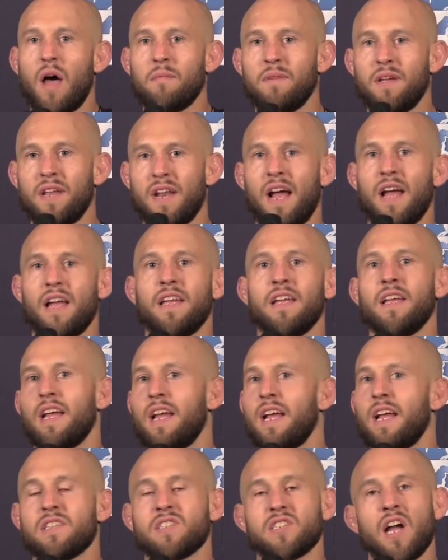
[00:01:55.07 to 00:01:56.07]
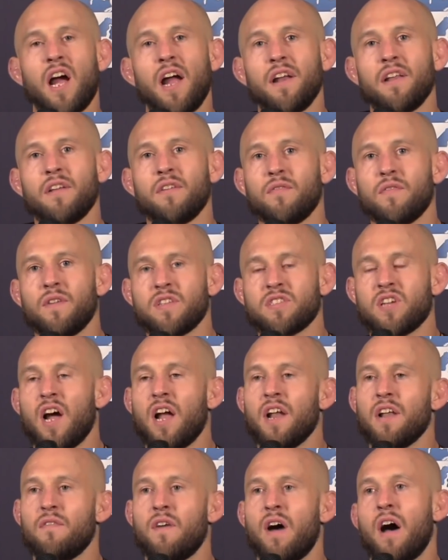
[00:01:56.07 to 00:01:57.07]
I mean, it's kind of it's
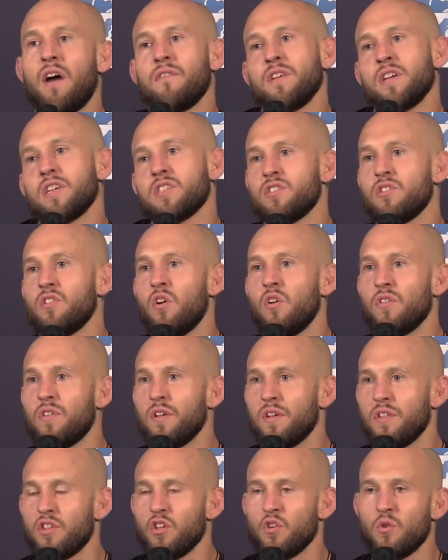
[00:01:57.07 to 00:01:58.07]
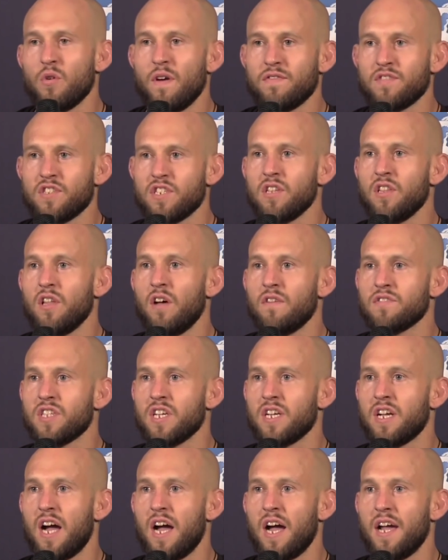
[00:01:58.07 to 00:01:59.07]
kind of obvious, you know. The, the UFC loves
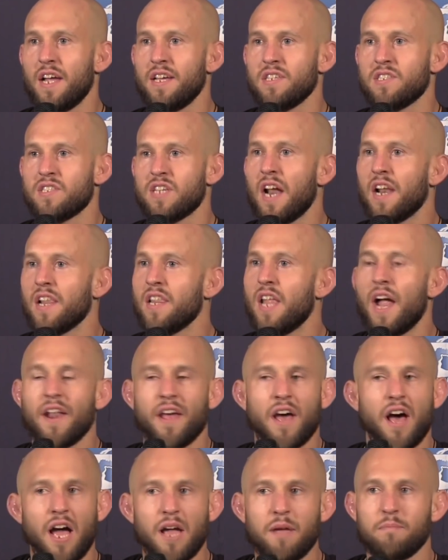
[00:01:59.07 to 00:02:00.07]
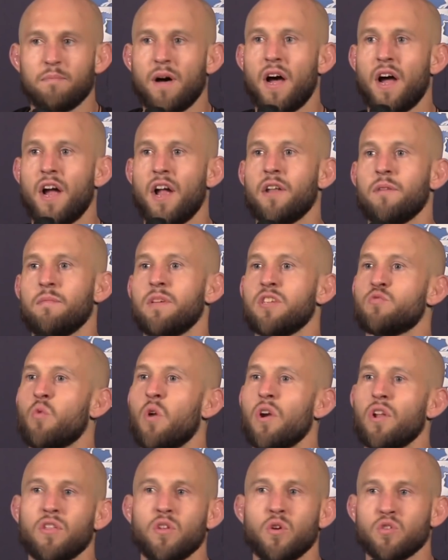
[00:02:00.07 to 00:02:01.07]
the guy. He's got a lot of hype behind him. He's
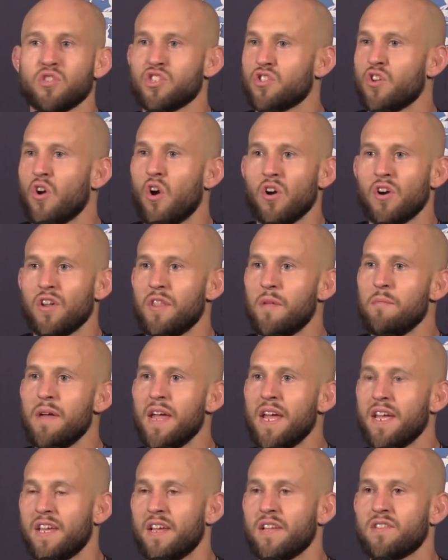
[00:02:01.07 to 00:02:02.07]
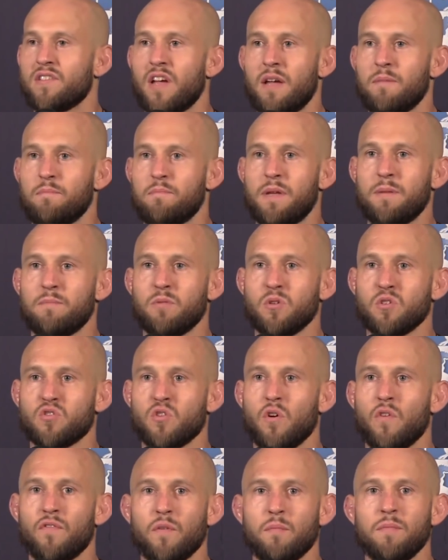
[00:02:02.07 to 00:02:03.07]
one of those star in the making type people.
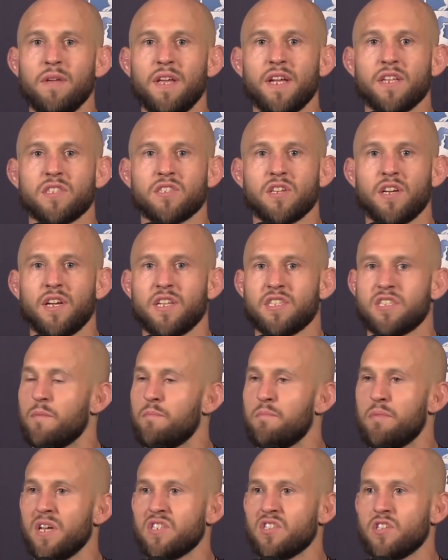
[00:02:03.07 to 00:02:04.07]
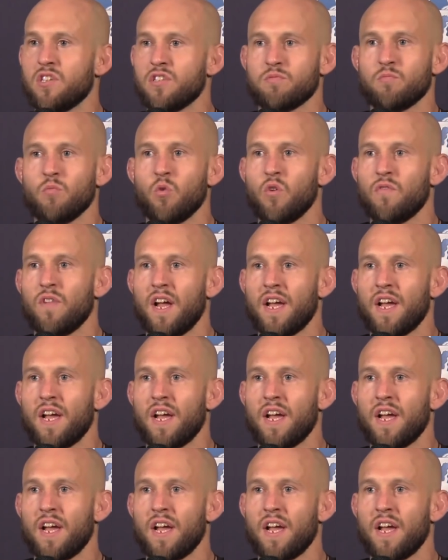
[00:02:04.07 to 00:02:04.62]
So for me, it's a it's a business move.